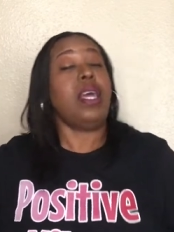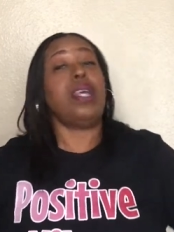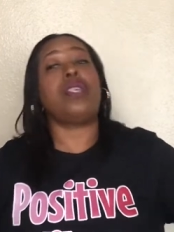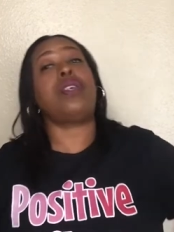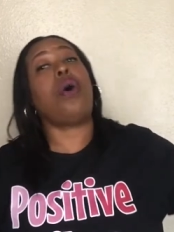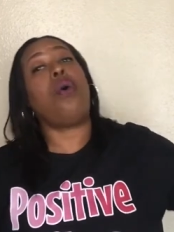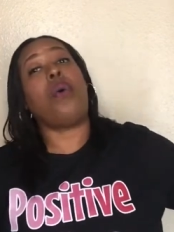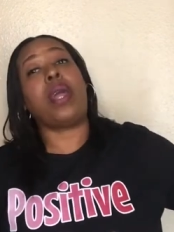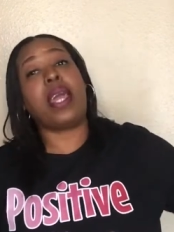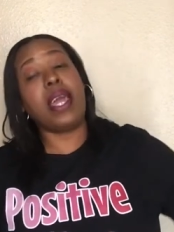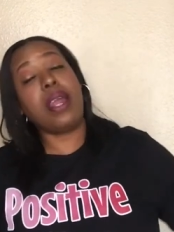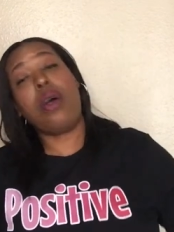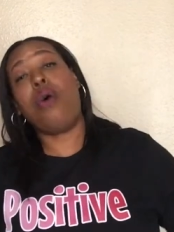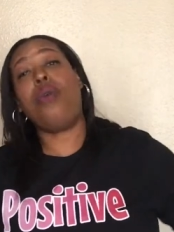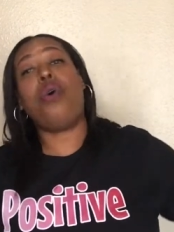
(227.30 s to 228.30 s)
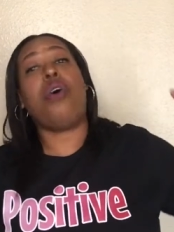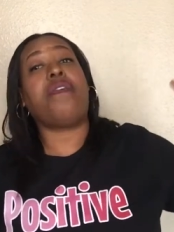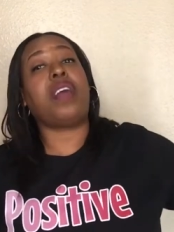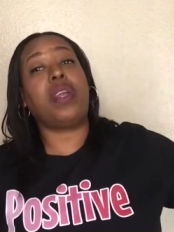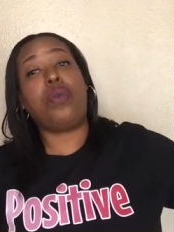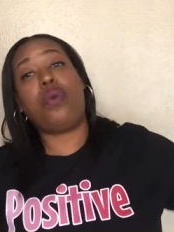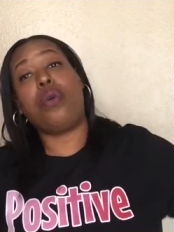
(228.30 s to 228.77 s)
And so he don't know if
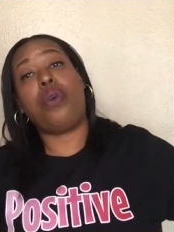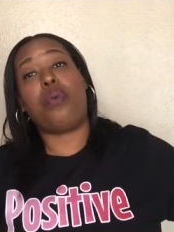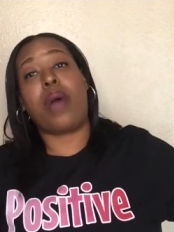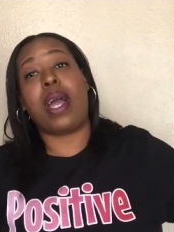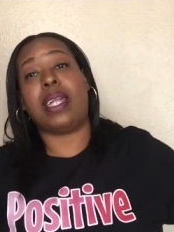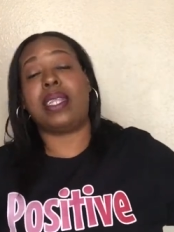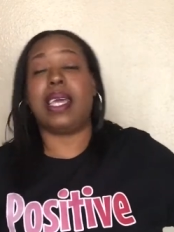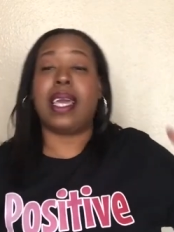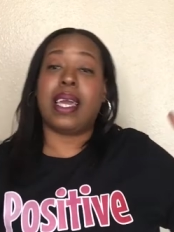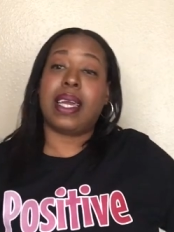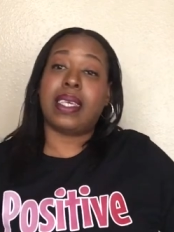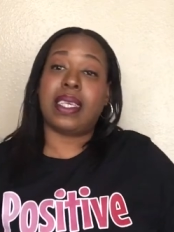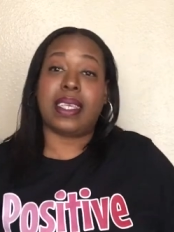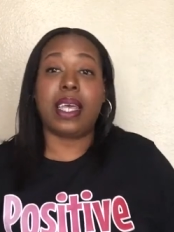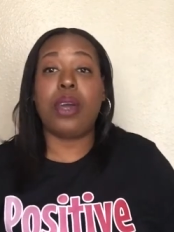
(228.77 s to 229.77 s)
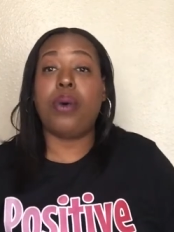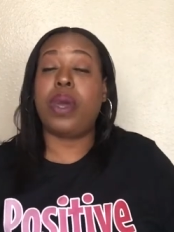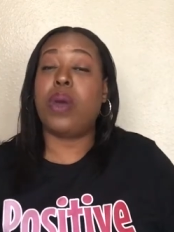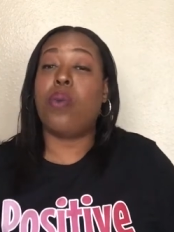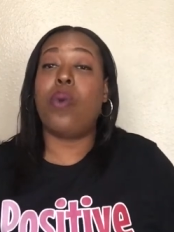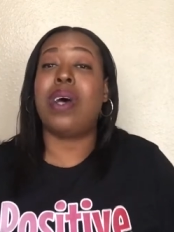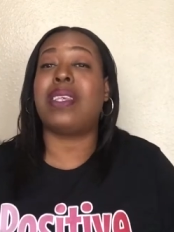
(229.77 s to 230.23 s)
he doing the right thing. Still,
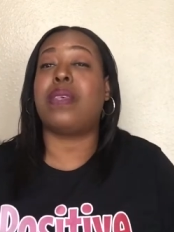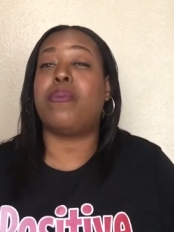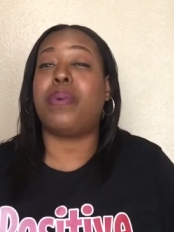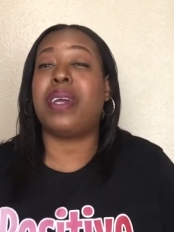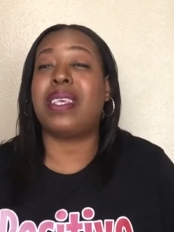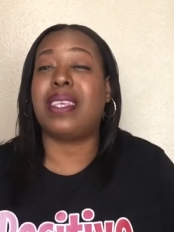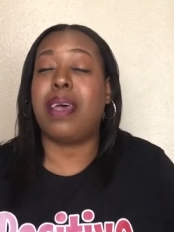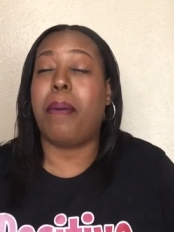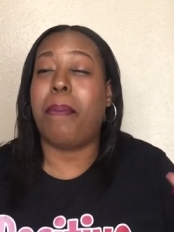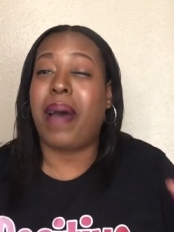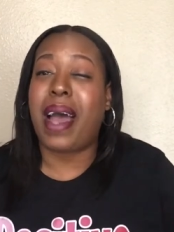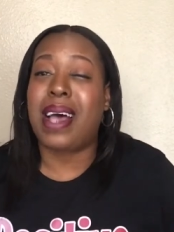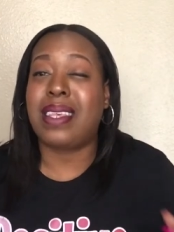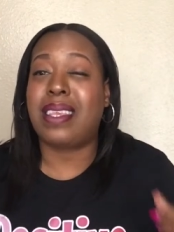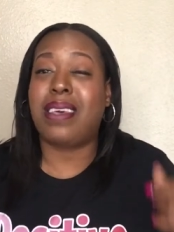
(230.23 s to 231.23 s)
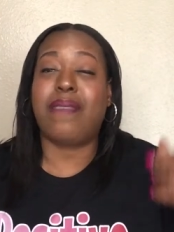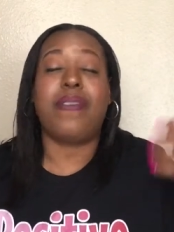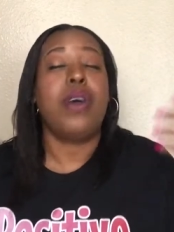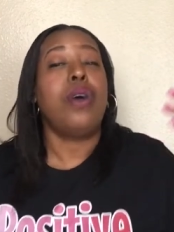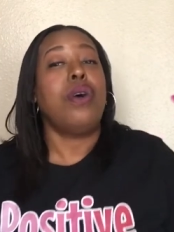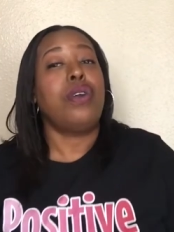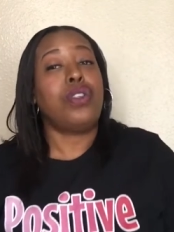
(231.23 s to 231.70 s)
he wants to bring something
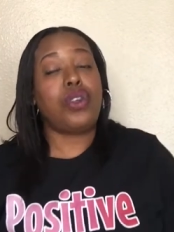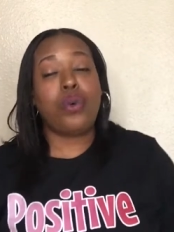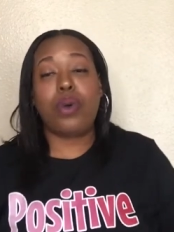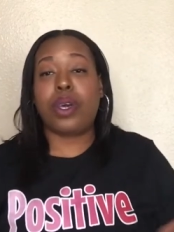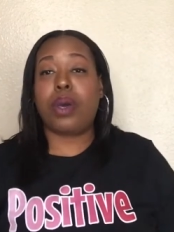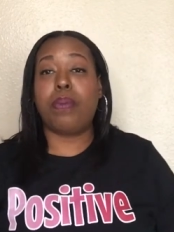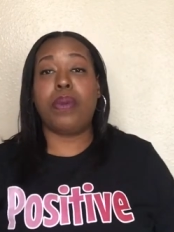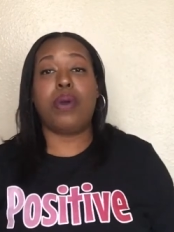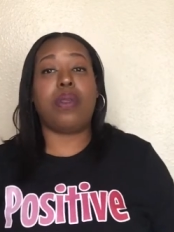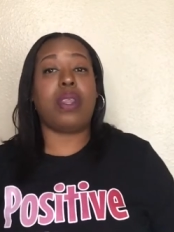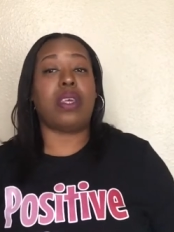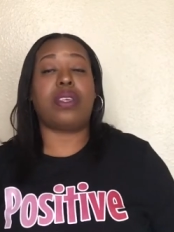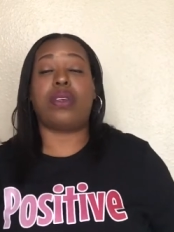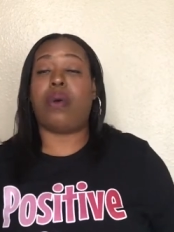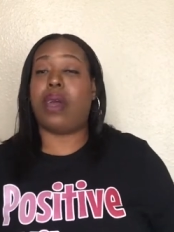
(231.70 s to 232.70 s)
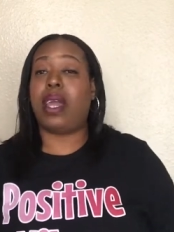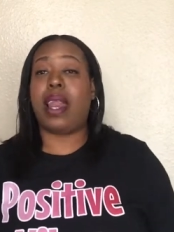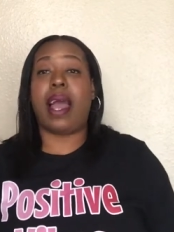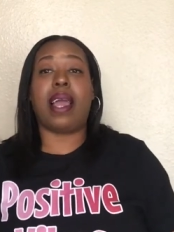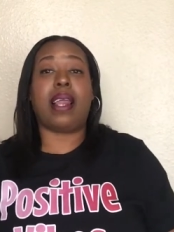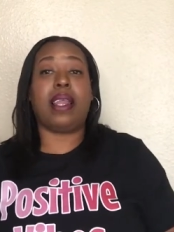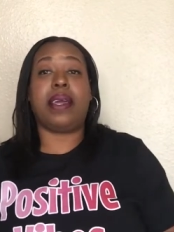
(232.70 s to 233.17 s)
positive to the community. So he
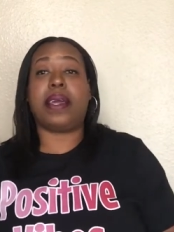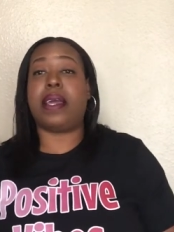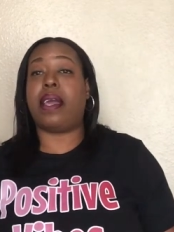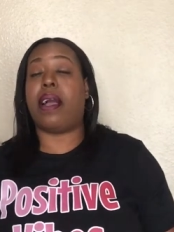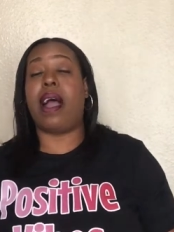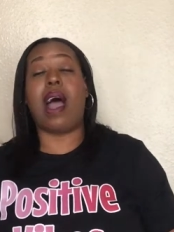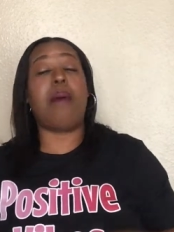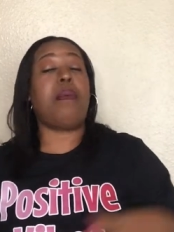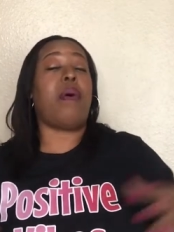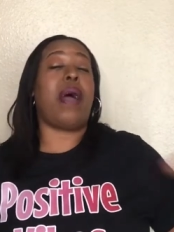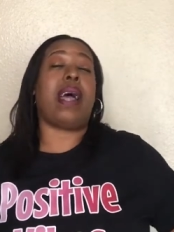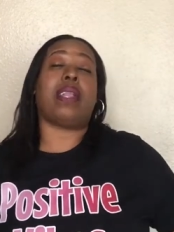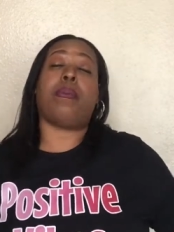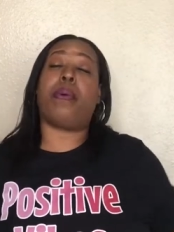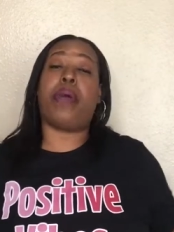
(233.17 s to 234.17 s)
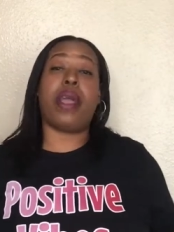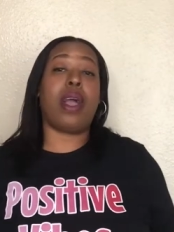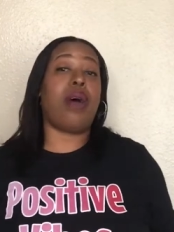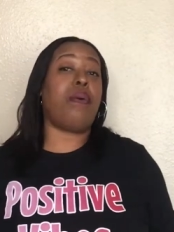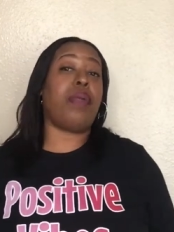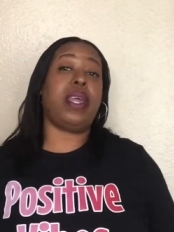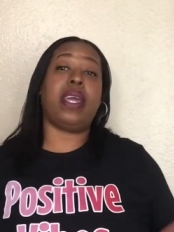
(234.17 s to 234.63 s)
like, look here, I'm gonna have to pray
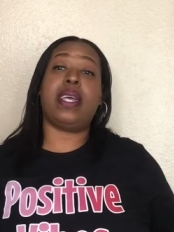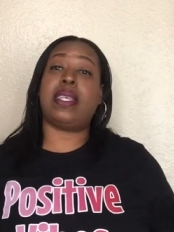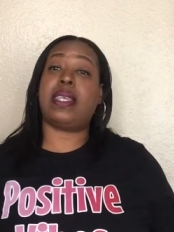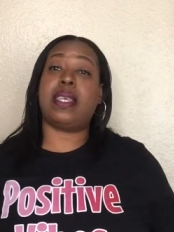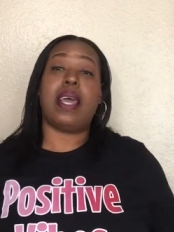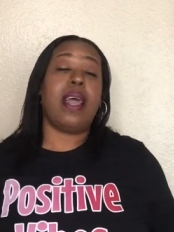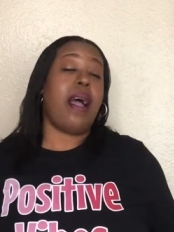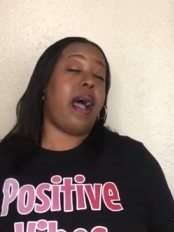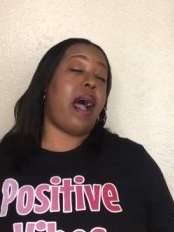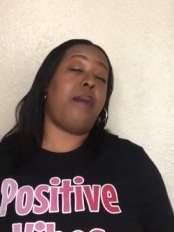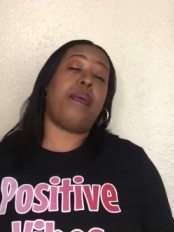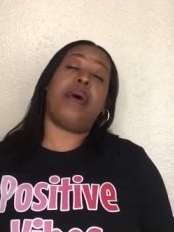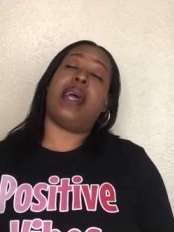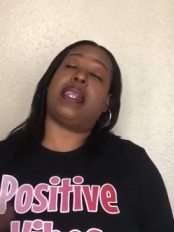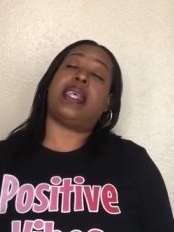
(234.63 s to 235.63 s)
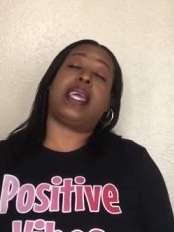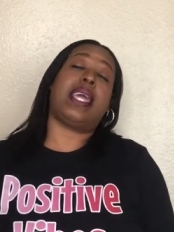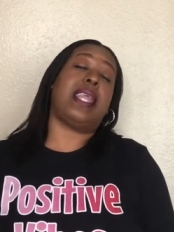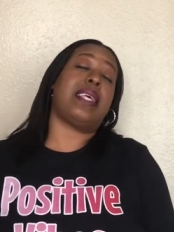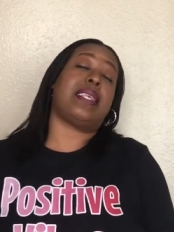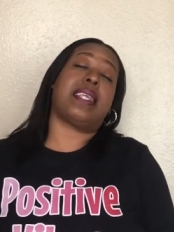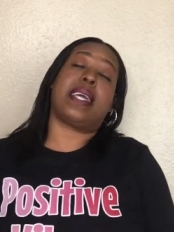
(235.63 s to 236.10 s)
on this I'm gonna have to
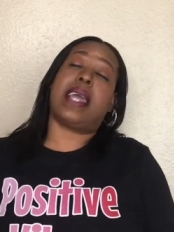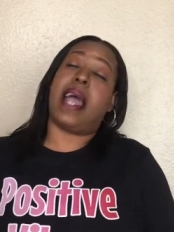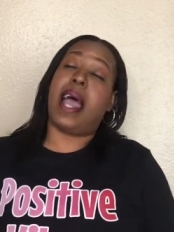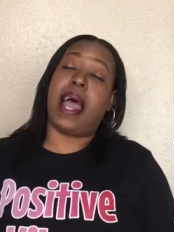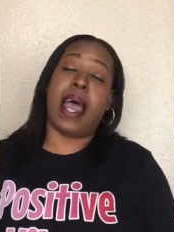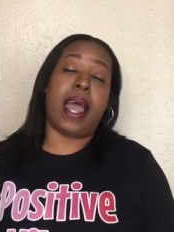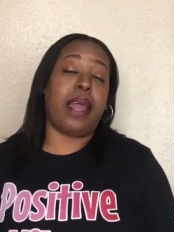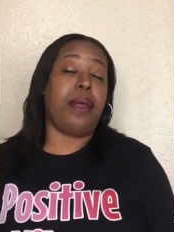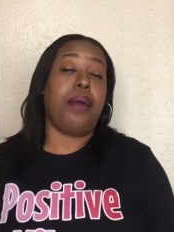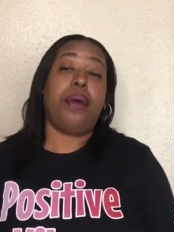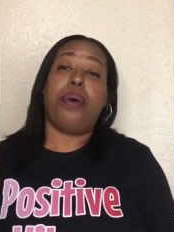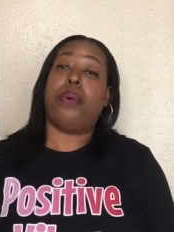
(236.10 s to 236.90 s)
get this to God.